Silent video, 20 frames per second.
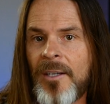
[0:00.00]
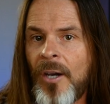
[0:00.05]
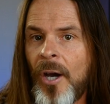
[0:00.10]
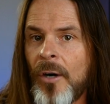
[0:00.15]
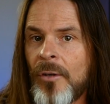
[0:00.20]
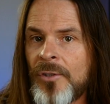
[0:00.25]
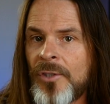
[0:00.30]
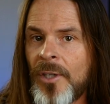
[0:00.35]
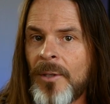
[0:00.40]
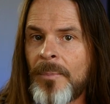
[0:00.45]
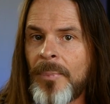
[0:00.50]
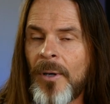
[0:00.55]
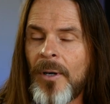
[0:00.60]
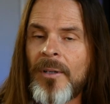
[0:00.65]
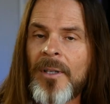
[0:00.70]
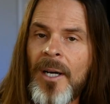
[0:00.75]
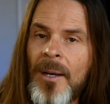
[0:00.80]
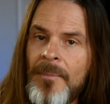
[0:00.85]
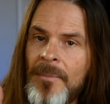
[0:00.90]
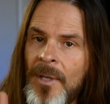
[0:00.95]
coaching
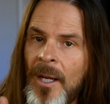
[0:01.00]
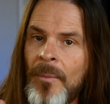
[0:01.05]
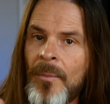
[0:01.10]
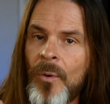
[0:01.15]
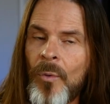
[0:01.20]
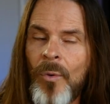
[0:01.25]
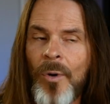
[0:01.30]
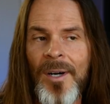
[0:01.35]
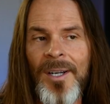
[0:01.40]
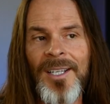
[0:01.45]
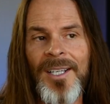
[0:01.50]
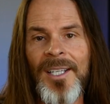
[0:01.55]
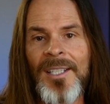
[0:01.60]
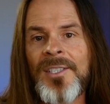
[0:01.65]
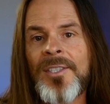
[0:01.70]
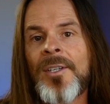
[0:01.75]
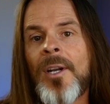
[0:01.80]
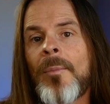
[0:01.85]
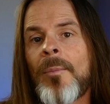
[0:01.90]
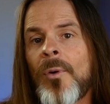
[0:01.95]
program number 1.
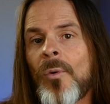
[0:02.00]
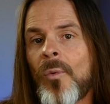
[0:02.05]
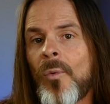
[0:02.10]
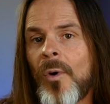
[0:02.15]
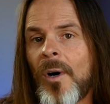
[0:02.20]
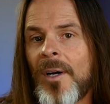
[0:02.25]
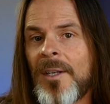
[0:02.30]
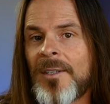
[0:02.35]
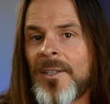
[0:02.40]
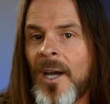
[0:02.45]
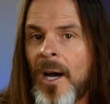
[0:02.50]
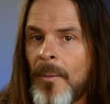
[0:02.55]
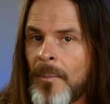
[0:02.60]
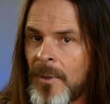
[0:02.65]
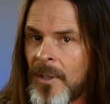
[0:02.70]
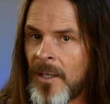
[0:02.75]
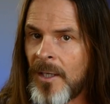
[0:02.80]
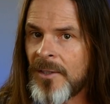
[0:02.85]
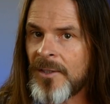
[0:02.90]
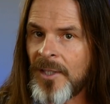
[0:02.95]
It's number 1 not
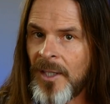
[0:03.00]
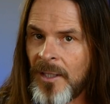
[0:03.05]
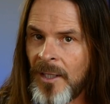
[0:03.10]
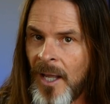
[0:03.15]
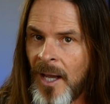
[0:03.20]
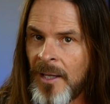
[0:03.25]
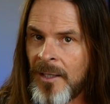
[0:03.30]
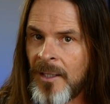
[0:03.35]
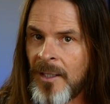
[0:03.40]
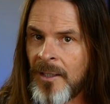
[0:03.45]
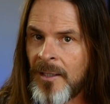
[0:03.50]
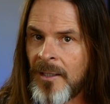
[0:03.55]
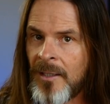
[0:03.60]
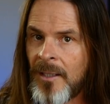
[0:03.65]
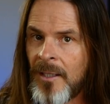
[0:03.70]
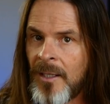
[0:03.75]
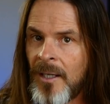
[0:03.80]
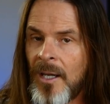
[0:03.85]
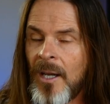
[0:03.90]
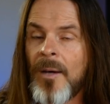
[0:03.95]
because I like it,
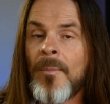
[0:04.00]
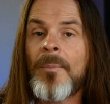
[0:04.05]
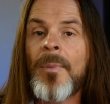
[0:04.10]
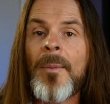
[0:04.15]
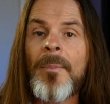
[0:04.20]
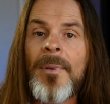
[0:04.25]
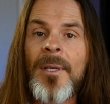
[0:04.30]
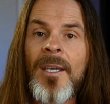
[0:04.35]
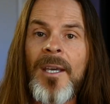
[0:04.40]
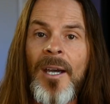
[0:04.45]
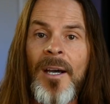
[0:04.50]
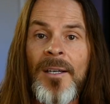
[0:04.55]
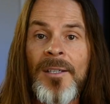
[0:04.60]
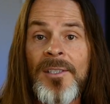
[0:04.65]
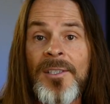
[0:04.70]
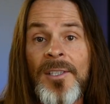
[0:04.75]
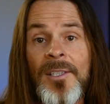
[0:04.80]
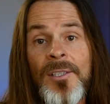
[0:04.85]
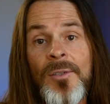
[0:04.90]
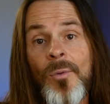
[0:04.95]
but
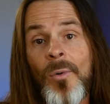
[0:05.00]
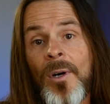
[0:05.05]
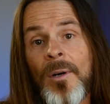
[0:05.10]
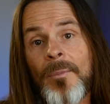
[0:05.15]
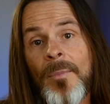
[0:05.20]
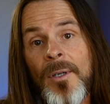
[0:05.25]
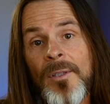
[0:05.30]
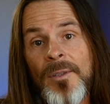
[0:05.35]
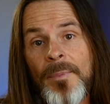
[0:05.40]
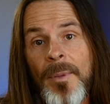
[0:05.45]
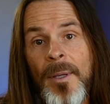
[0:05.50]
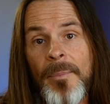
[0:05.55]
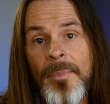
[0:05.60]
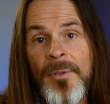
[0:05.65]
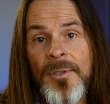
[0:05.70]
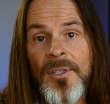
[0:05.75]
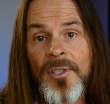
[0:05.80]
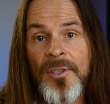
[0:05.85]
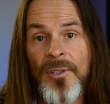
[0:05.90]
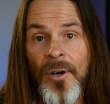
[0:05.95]
because it's where most
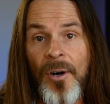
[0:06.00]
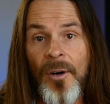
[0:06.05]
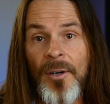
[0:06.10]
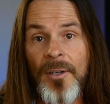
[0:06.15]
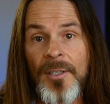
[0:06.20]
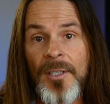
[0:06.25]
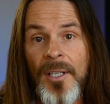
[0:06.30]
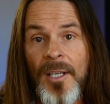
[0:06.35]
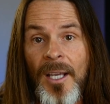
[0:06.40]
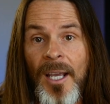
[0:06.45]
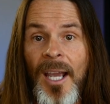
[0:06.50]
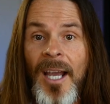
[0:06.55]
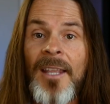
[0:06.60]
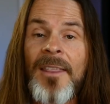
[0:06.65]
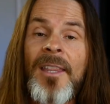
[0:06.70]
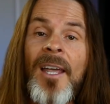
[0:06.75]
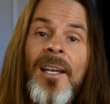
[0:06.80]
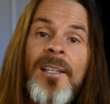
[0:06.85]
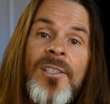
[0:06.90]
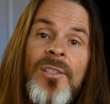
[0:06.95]
people start,
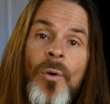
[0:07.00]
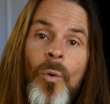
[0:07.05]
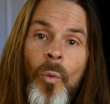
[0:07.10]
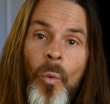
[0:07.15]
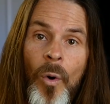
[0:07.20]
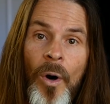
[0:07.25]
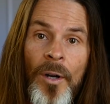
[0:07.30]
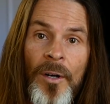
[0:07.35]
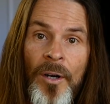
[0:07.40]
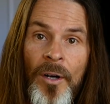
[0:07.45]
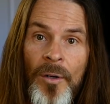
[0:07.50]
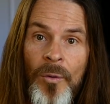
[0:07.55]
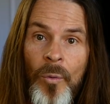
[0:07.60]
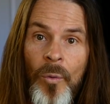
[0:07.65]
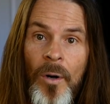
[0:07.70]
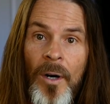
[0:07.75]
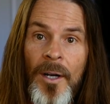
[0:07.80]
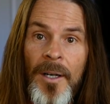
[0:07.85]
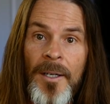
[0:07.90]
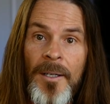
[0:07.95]
and that's
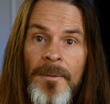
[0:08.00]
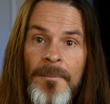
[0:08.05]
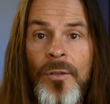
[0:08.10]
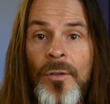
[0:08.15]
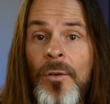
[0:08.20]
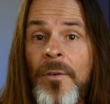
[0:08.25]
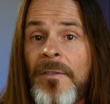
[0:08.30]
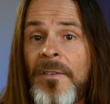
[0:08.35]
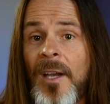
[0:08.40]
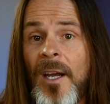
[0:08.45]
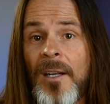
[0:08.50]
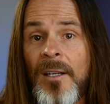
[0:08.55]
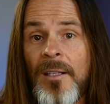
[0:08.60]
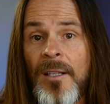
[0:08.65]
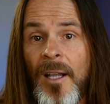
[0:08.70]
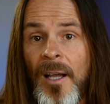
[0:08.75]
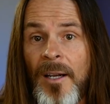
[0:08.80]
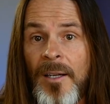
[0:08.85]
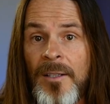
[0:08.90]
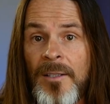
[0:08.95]
one-on-one. You've got a
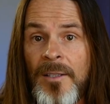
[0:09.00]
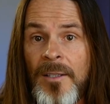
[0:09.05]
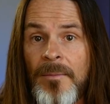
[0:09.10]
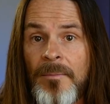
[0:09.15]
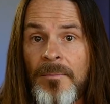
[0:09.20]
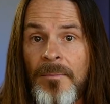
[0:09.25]
client,